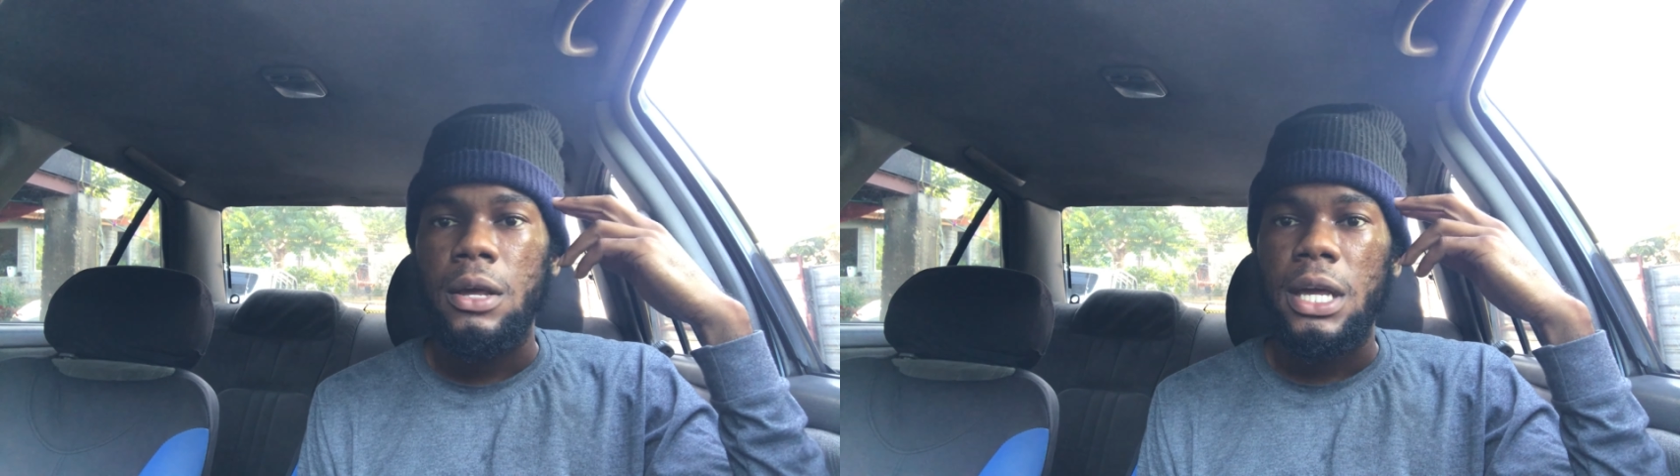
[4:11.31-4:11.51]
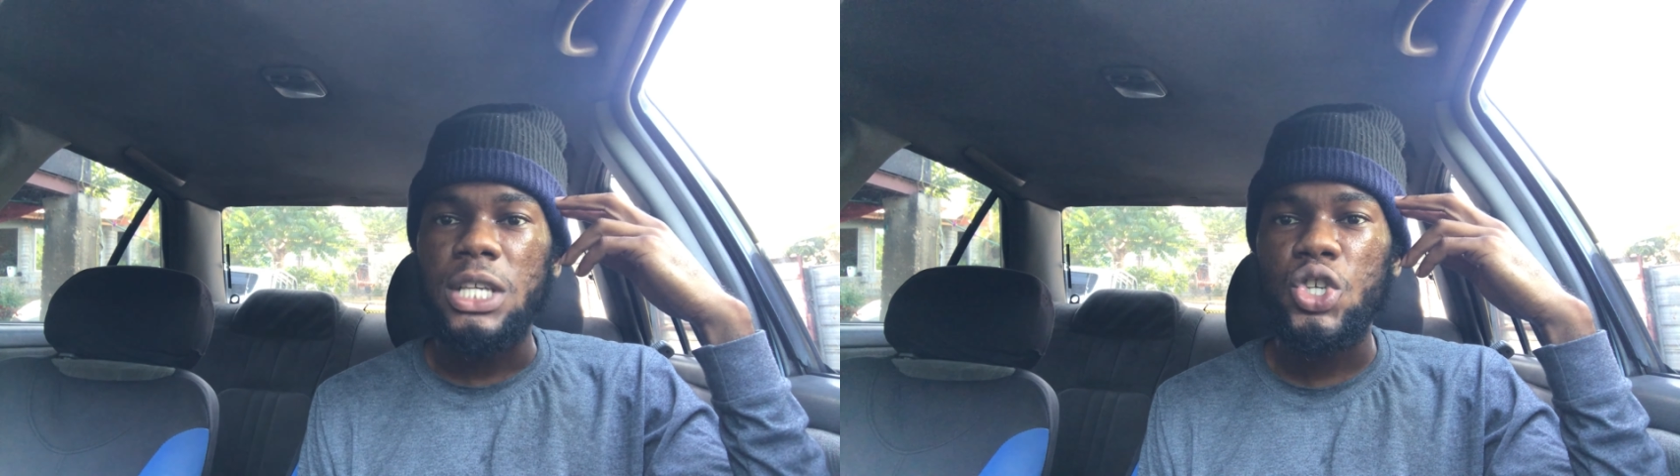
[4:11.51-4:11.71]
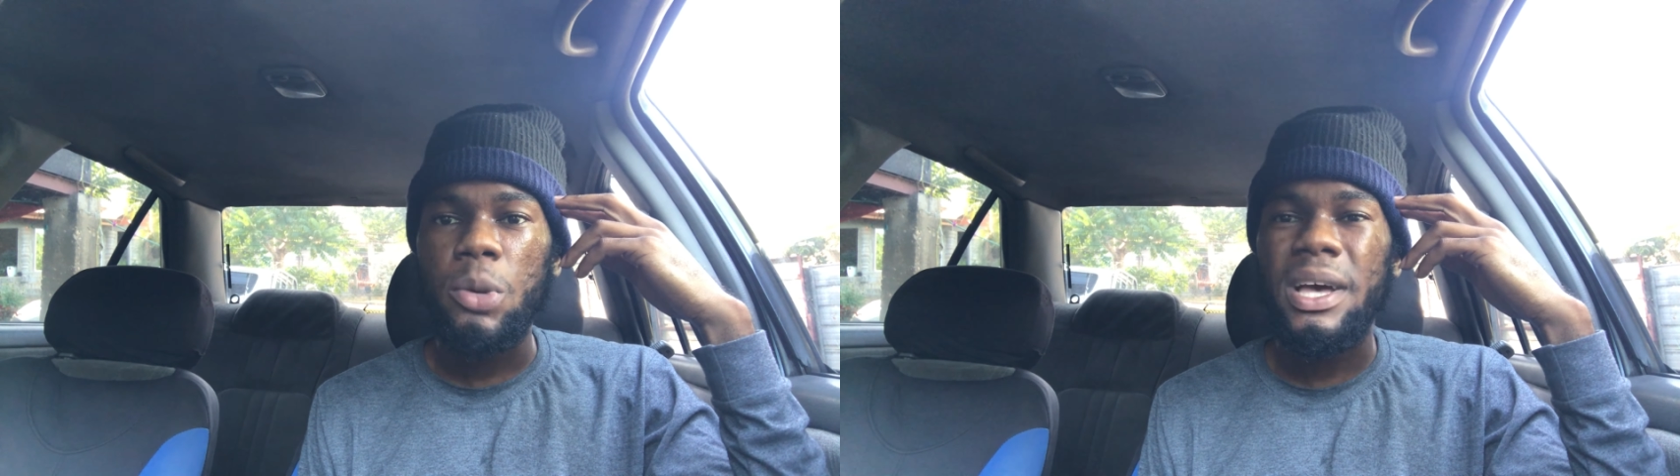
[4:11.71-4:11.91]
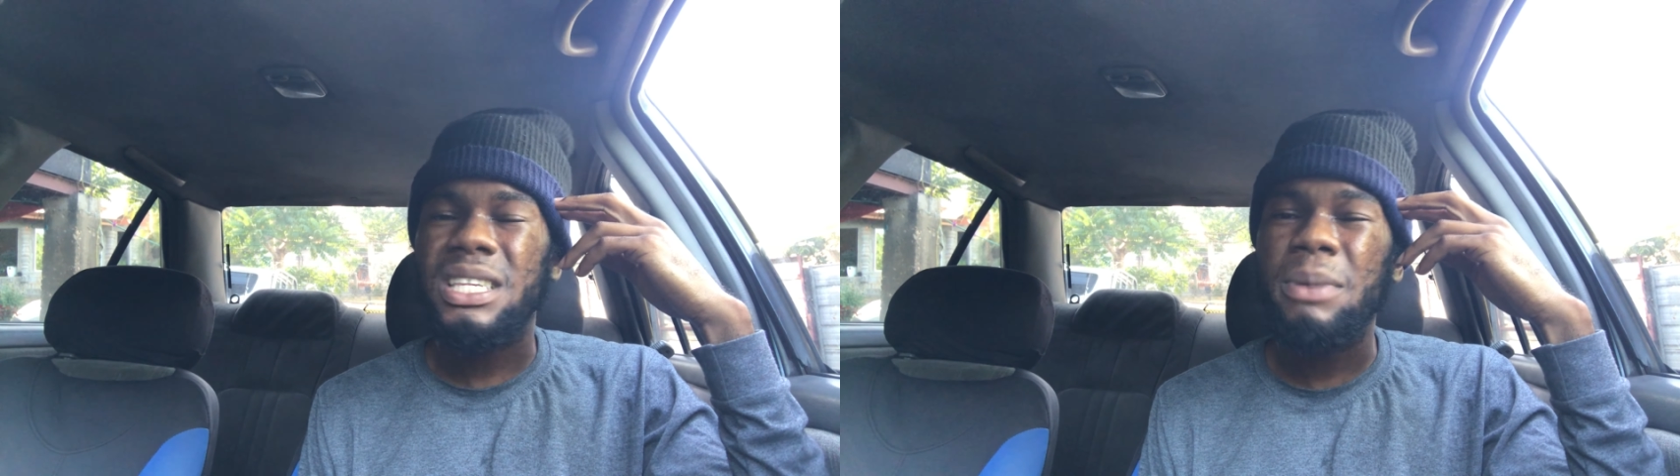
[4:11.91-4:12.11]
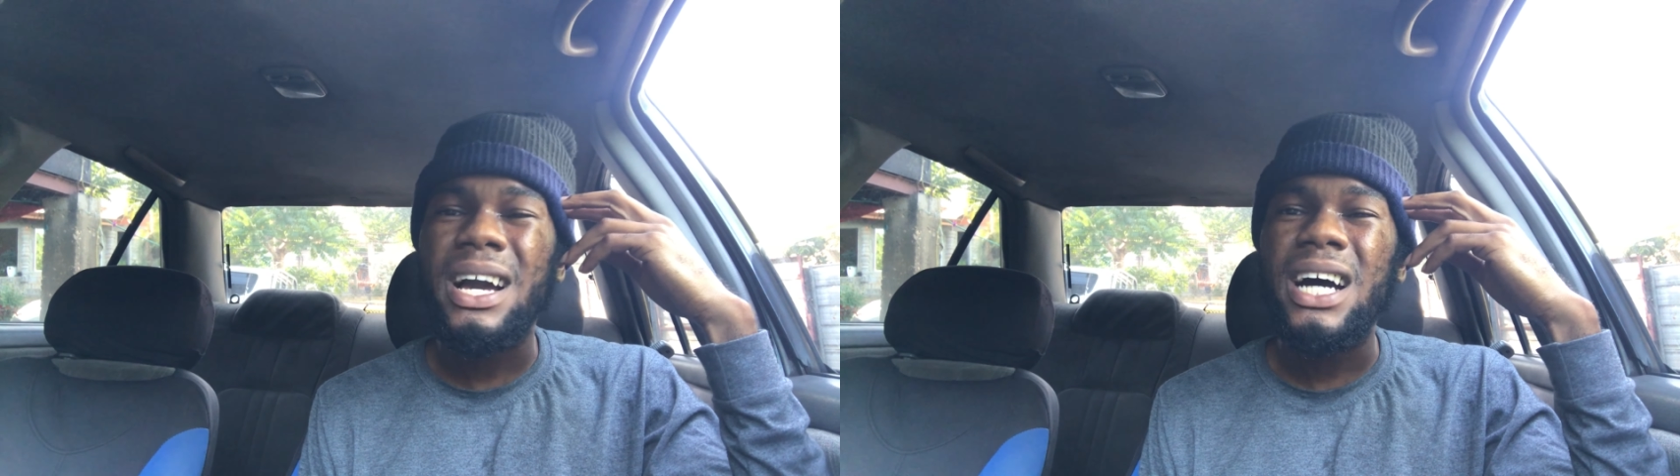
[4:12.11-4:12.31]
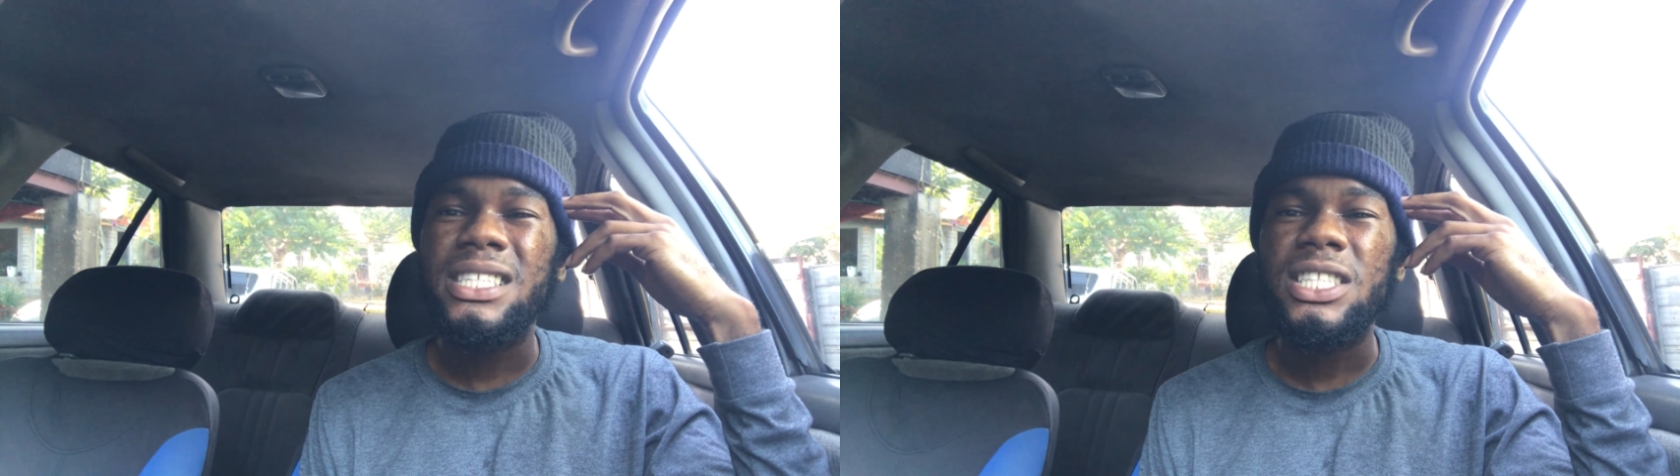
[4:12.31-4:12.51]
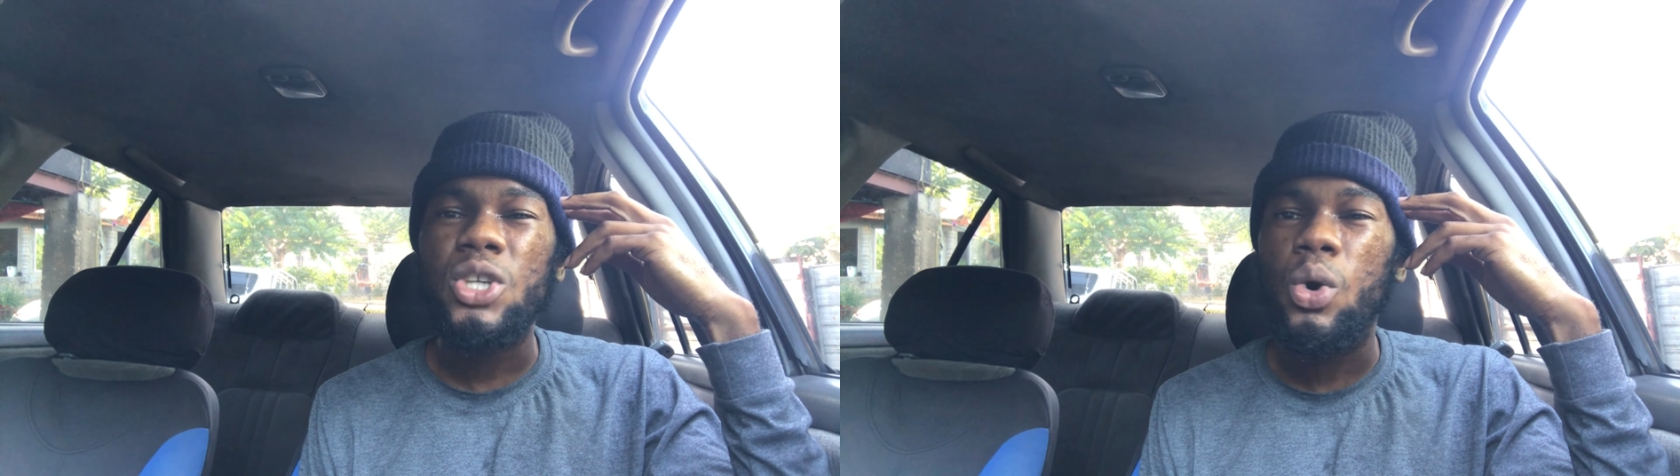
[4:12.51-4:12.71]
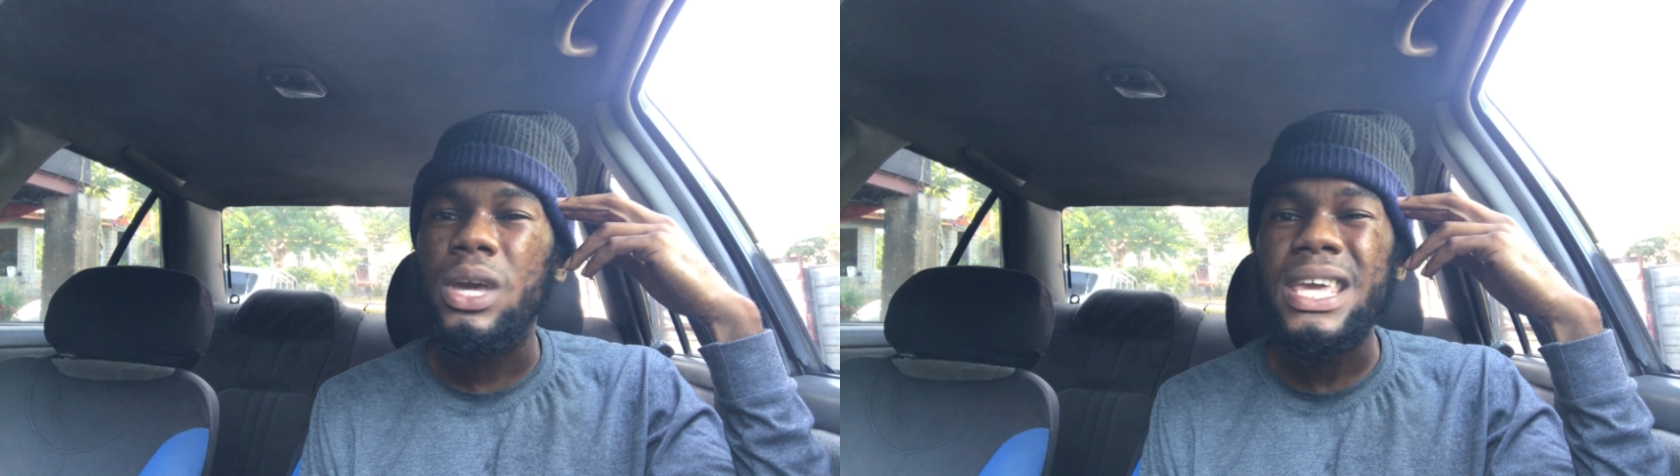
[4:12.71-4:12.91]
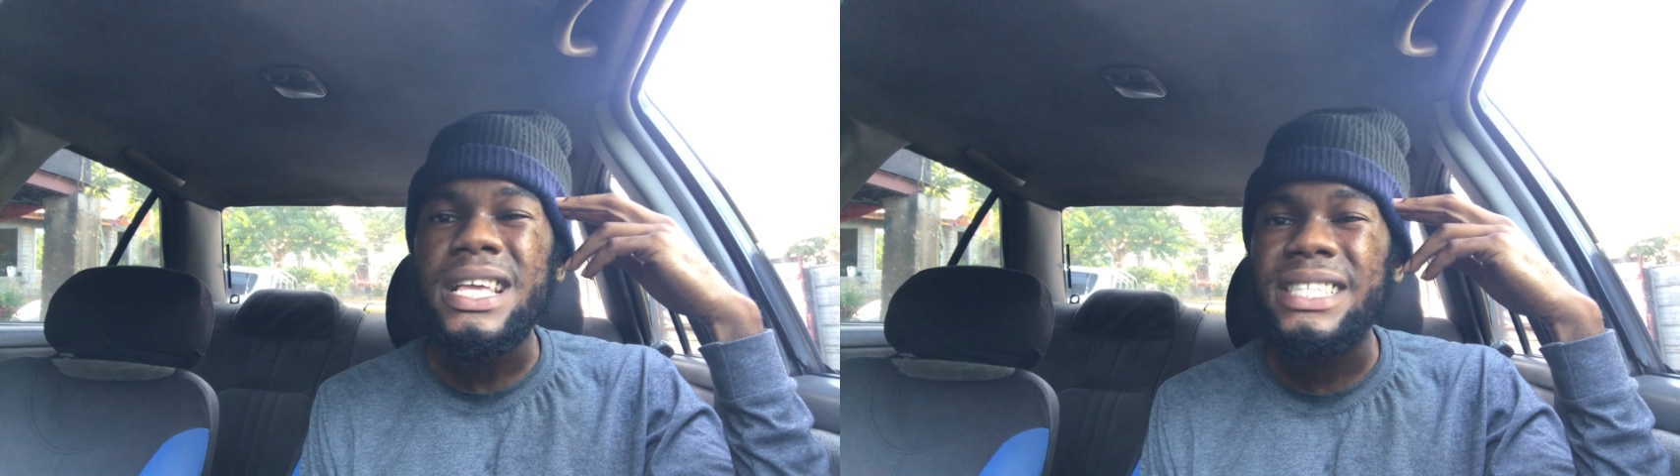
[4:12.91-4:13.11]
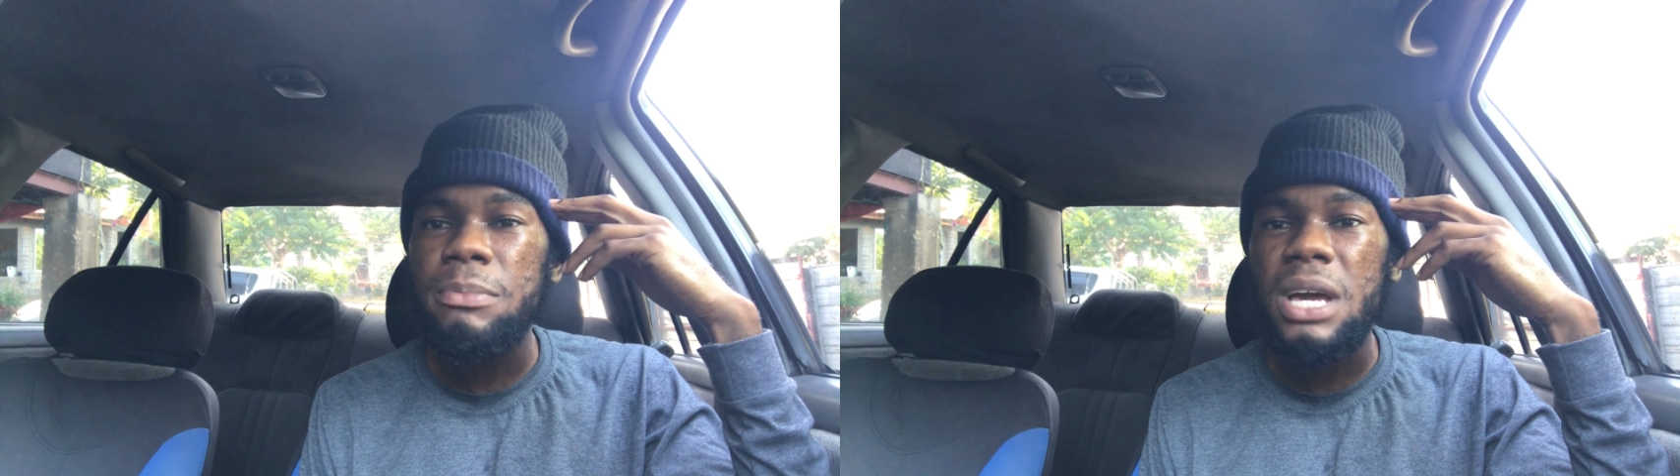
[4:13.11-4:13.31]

You see me? I say, because it's so easy,